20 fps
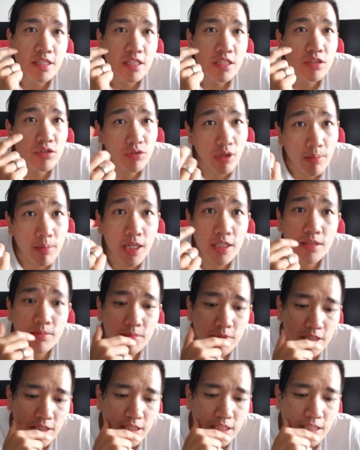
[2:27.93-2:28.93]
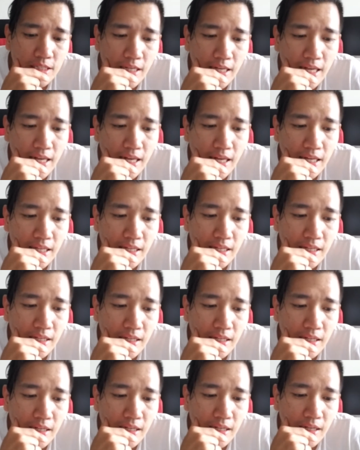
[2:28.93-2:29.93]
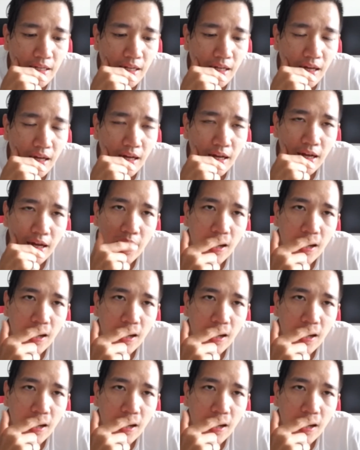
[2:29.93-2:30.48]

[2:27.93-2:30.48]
So I bought the book and uh,